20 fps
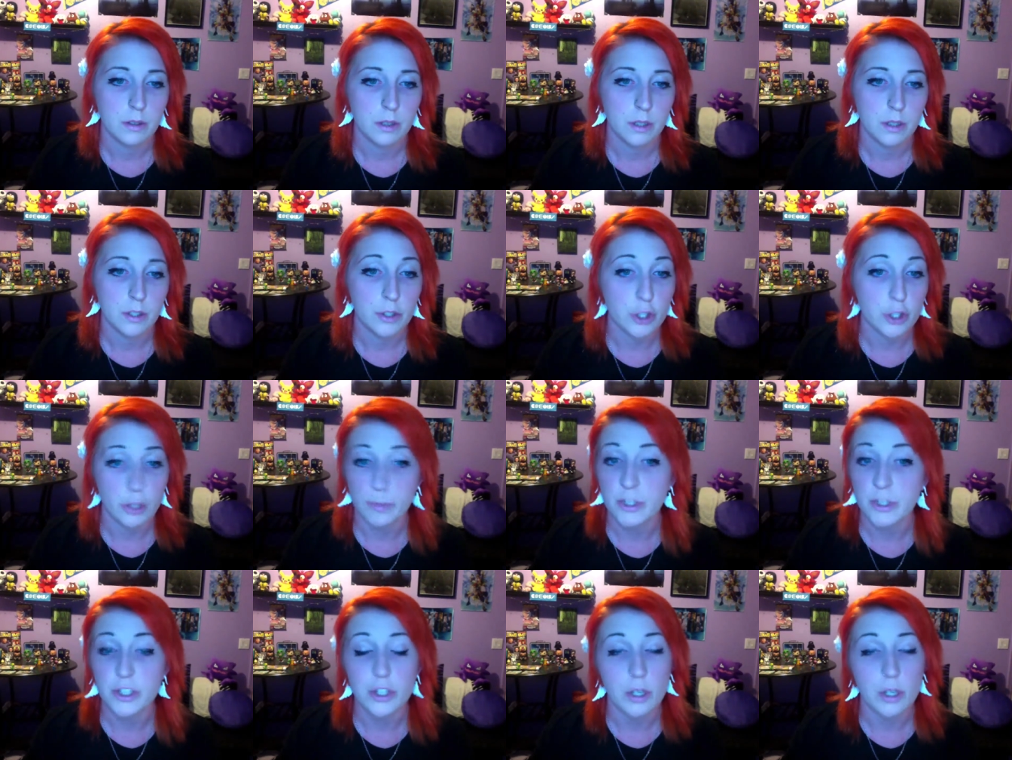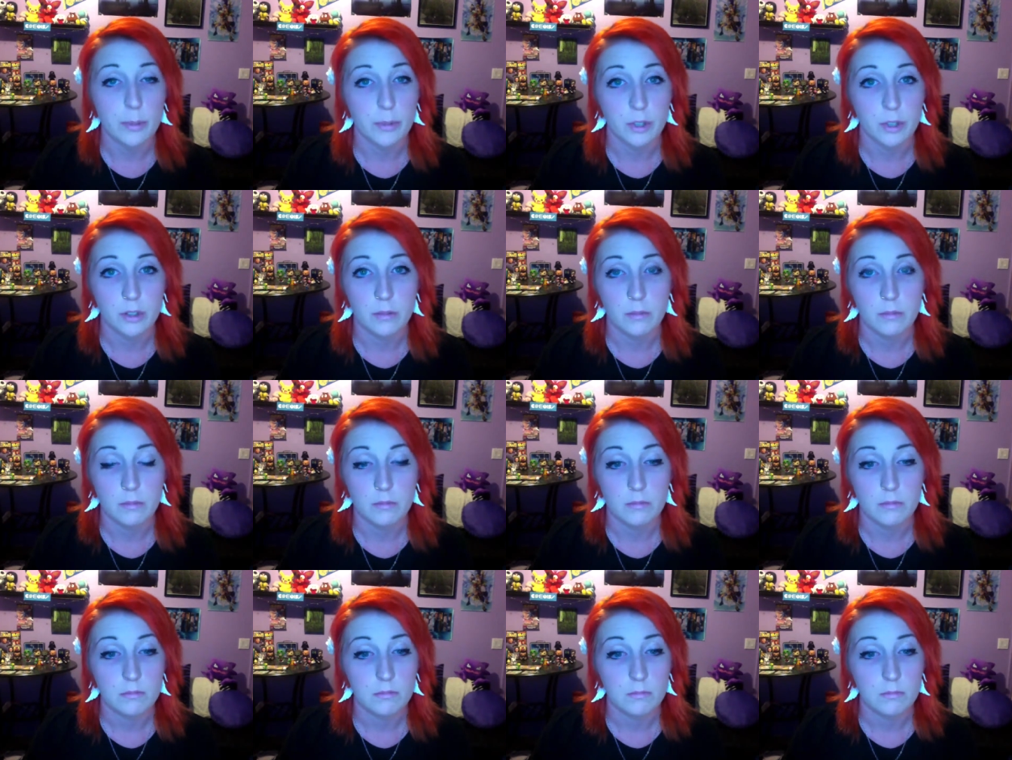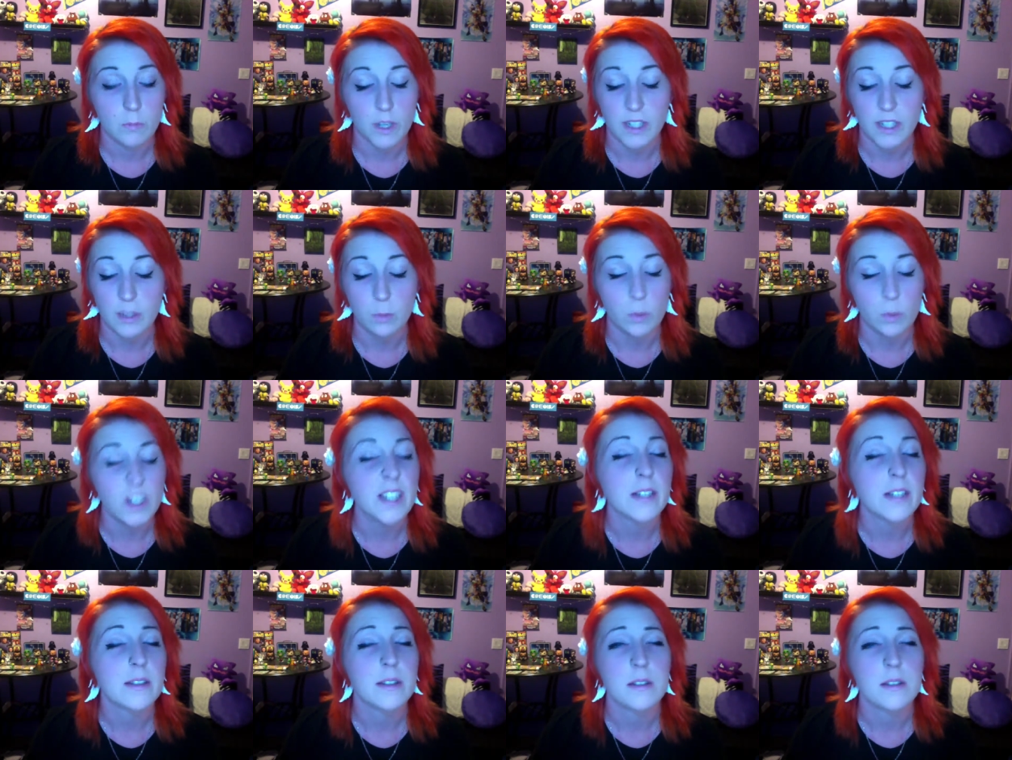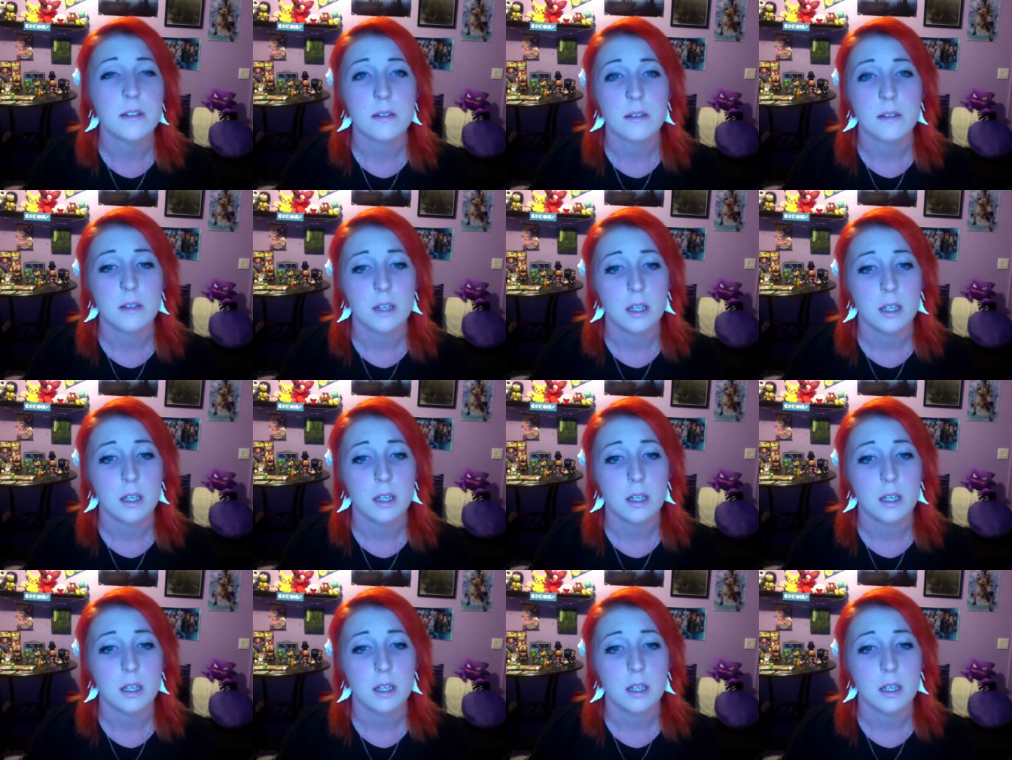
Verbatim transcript: German Shepherd waited weeks